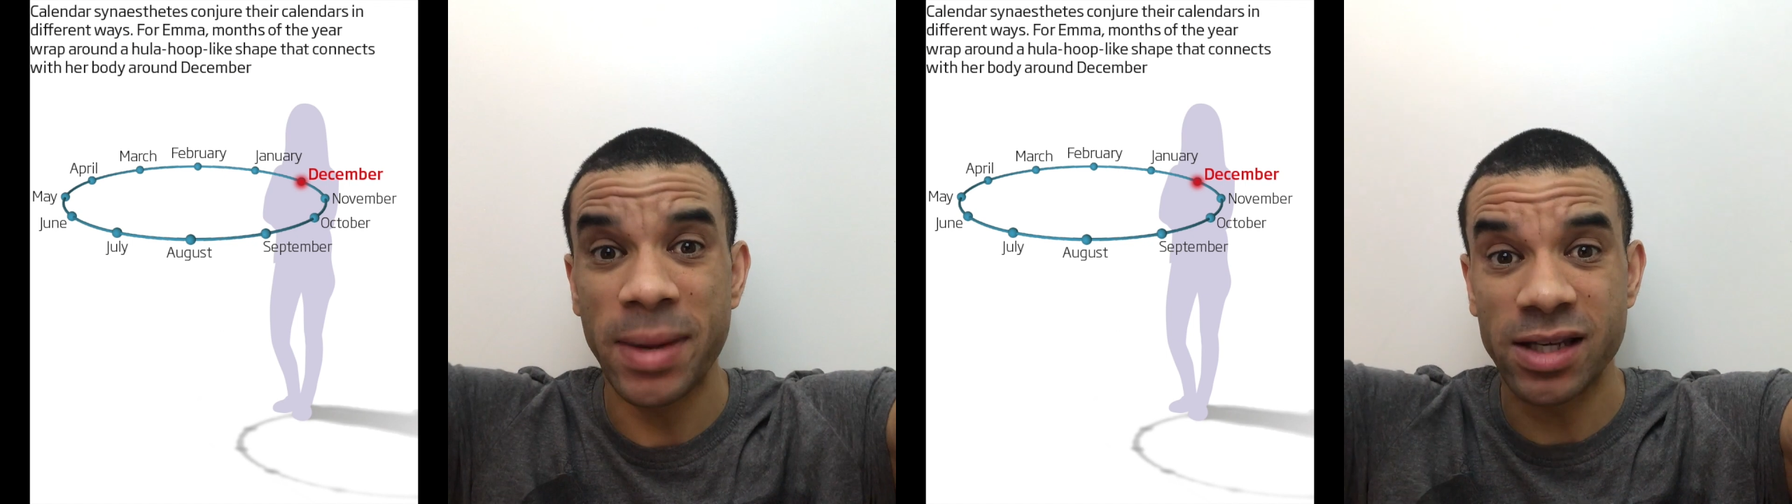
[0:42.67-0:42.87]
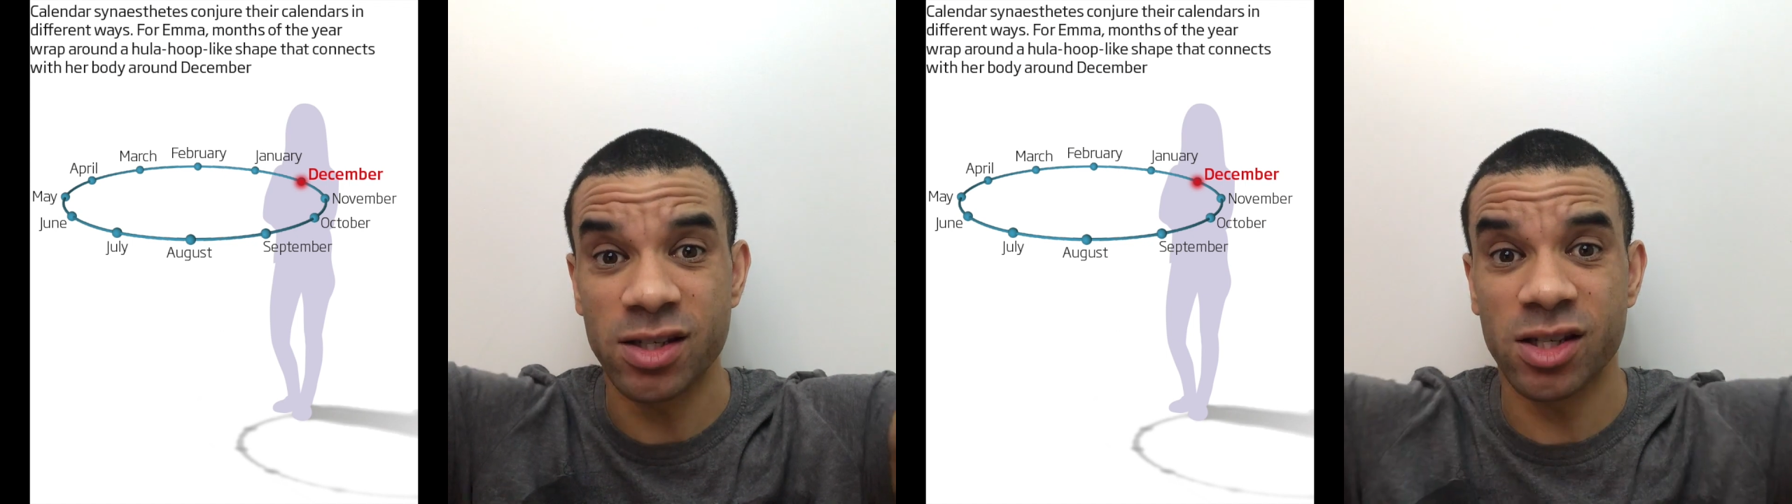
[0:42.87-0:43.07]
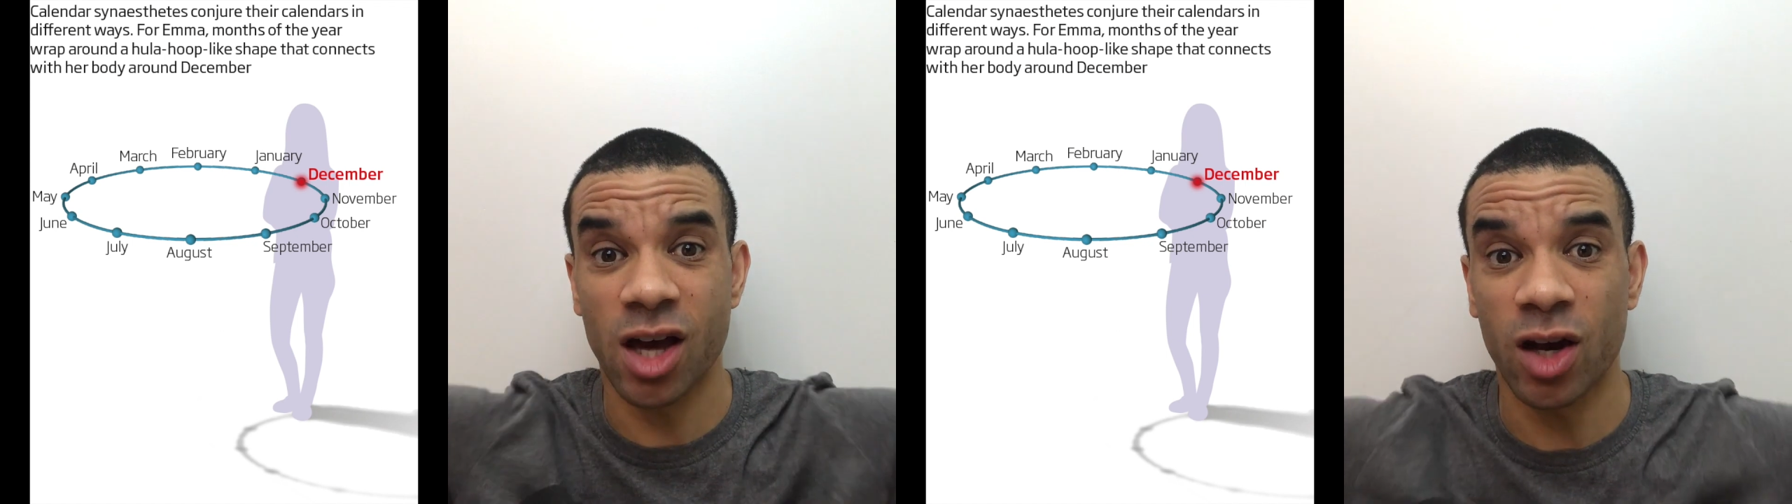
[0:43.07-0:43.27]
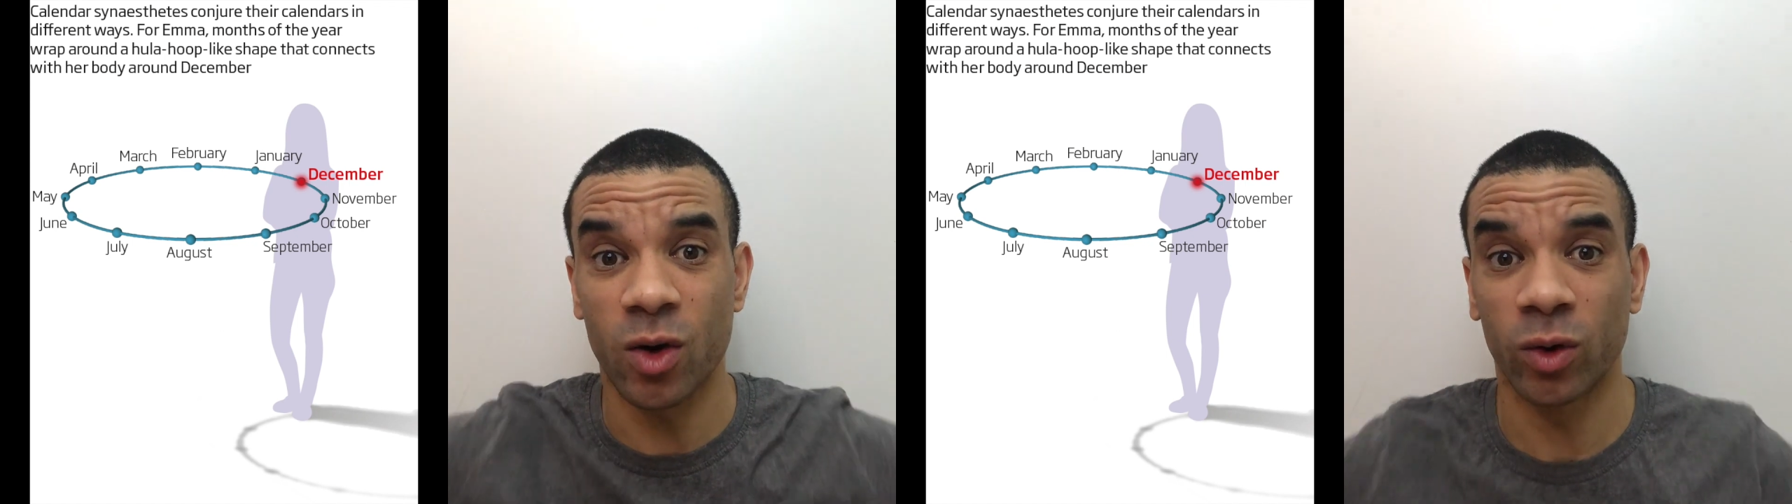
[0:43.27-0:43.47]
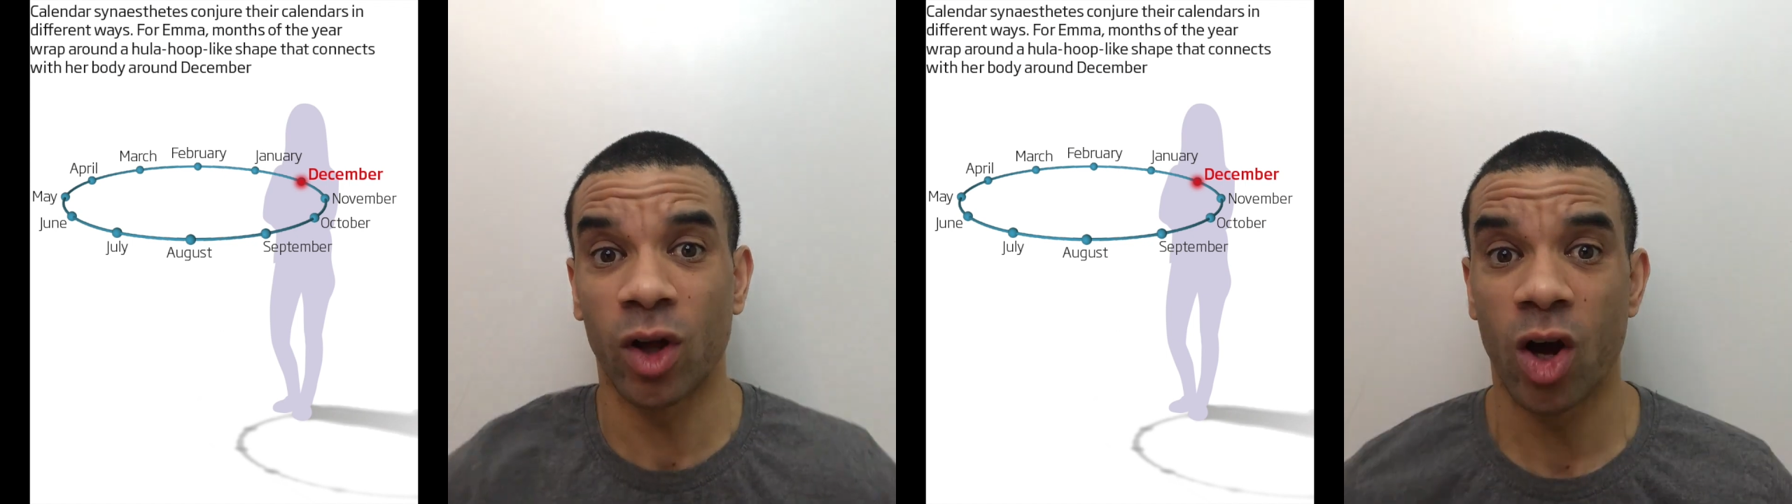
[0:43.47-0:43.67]
meter
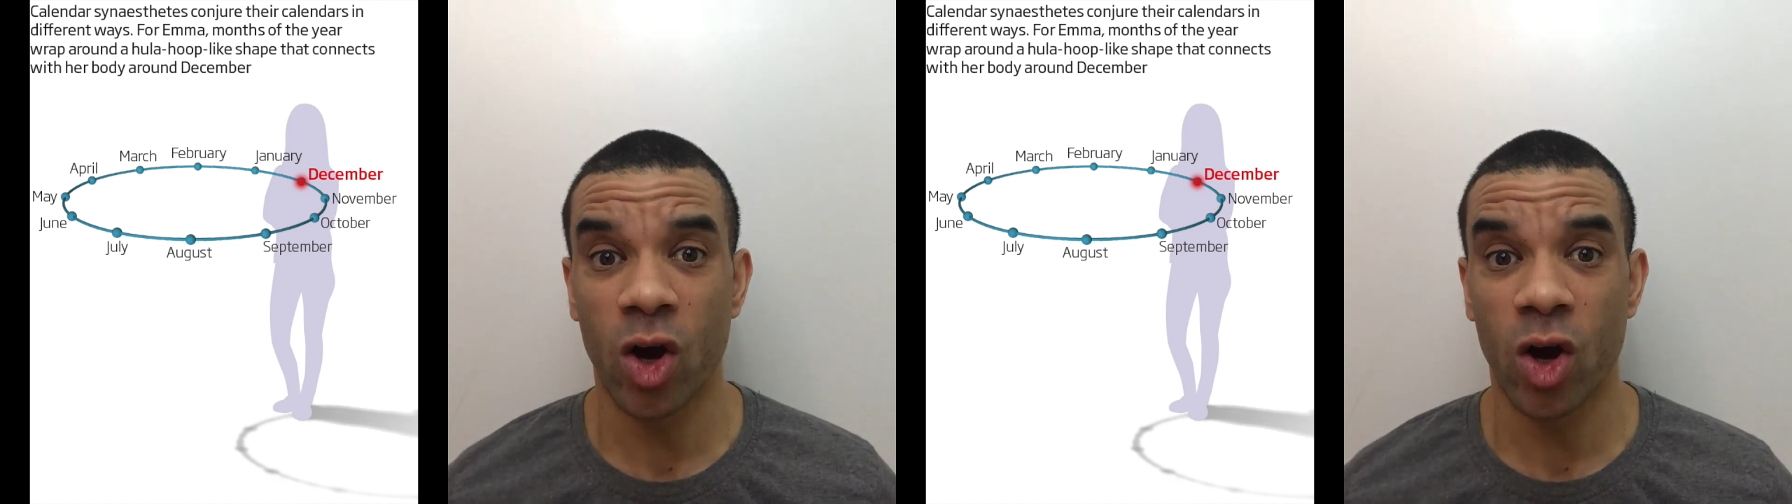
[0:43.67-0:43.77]
circle